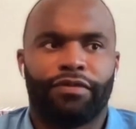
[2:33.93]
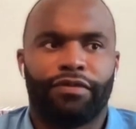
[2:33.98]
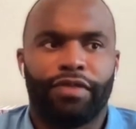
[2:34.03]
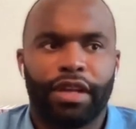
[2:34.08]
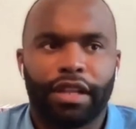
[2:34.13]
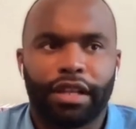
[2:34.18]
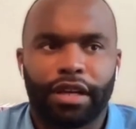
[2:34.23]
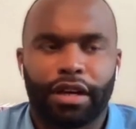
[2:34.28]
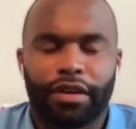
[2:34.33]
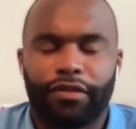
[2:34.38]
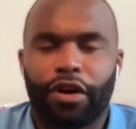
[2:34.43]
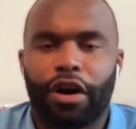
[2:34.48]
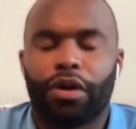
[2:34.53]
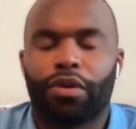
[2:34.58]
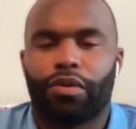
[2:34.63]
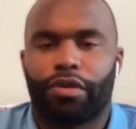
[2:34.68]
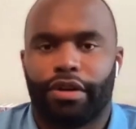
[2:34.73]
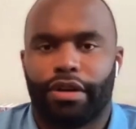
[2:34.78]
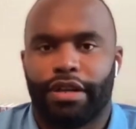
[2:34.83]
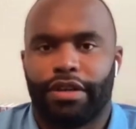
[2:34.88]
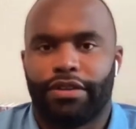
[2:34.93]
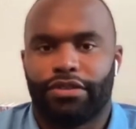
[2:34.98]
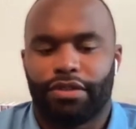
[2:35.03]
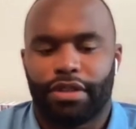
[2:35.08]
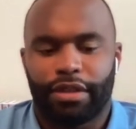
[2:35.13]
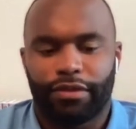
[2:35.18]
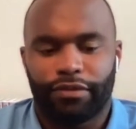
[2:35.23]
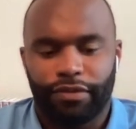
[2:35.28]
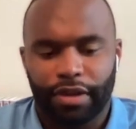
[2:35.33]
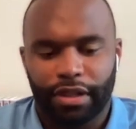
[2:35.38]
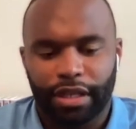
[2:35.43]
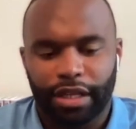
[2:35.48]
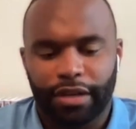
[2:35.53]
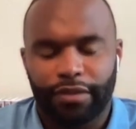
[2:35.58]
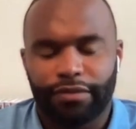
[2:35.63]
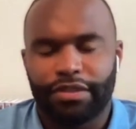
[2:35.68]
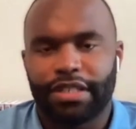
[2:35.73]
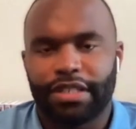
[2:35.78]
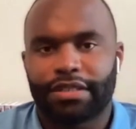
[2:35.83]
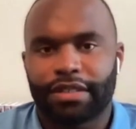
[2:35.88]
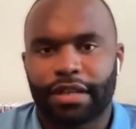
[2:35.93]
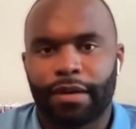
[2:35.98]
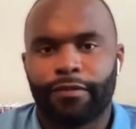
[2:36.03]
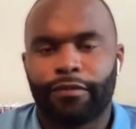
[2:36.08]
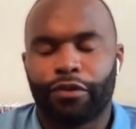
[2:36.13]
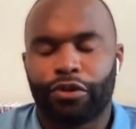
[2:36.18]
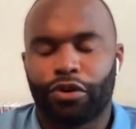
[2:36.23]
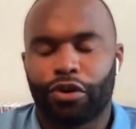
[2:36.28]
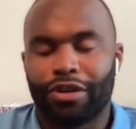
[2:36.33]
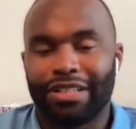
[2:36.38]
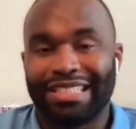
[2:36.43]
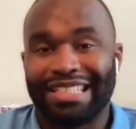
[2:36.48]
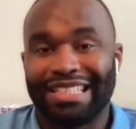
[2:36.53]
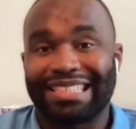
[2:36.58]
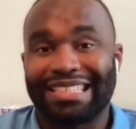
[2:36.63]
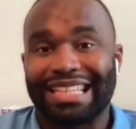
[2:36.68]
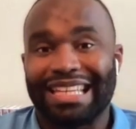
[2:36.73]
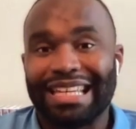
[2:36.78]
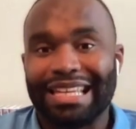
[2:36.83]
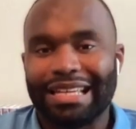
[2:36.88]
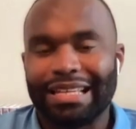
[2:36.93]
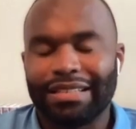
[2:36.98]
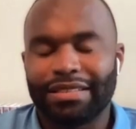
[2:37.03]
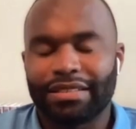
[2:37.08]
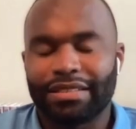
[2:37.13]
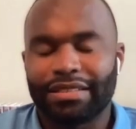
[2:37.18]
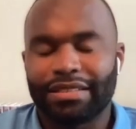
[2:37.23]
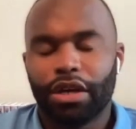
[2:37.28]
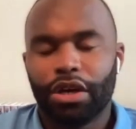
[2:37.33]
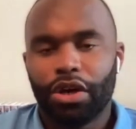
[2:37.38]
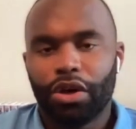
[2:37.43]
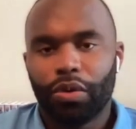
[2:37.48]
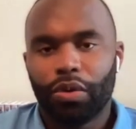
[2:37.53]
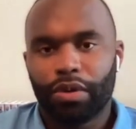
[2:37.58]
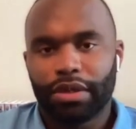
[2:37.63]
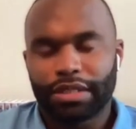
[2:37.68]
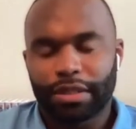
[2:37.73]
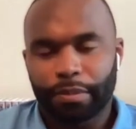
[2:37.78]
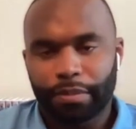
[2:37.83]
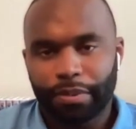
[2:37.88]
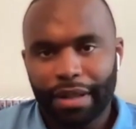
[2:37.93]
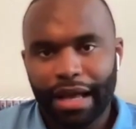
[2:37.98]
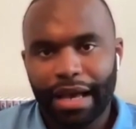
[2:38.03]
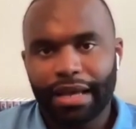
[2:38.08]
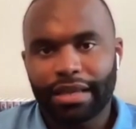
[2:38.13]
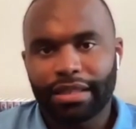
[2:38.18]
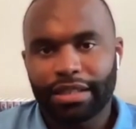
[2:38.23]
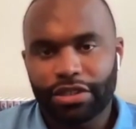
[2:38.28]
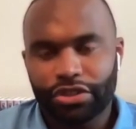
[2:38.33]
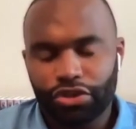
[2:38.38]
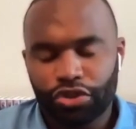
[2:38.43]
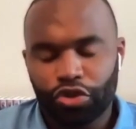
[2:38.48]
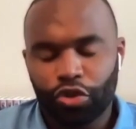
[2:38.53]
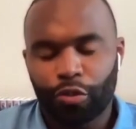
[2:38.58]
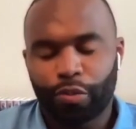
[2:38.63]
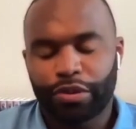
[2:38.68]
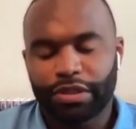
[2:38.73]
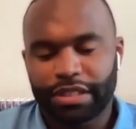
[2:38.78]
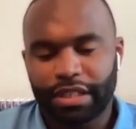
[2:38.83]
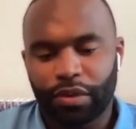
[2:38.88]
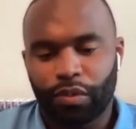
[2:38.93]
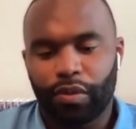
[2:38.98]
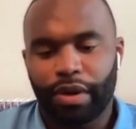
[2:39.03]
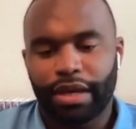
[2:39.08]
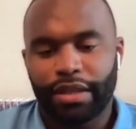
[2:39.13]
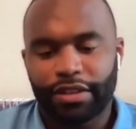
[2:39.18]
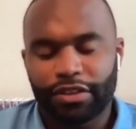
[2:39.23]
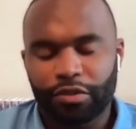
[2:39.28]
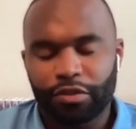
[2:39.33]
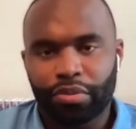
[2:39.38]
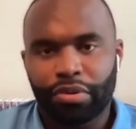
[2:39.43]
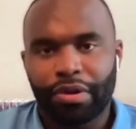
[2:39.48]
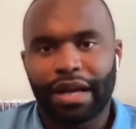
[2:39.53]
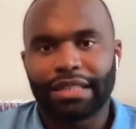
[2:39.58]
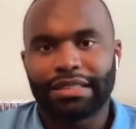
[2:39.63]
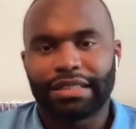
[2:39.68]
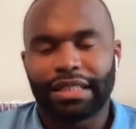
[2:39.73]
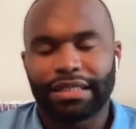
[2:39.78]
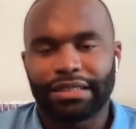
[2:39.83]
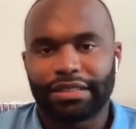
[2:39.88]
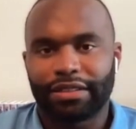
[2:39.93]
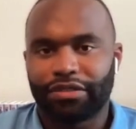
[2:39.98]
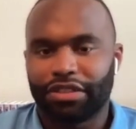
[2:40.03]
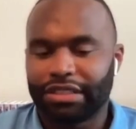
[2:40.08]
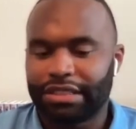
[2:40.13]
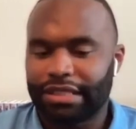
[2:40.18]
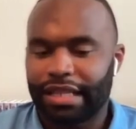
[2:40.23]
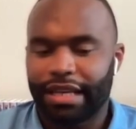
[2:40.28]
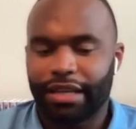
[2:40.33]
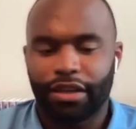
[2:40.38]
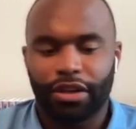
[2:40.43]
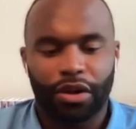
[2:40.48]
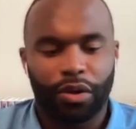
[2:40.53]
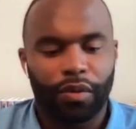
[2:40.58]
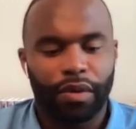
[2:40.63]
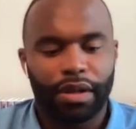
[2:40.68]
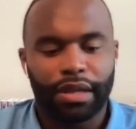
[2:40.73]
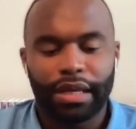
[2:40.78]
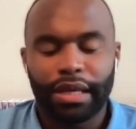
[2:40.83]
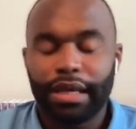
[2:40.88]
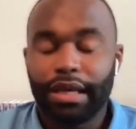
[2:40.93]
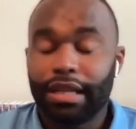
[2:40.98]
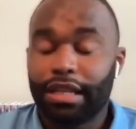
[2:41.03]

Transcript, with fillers: feeling of awkwardness or that feeling of discomfort or dis-ease was applying this 2% way, this process of just saying, you know what,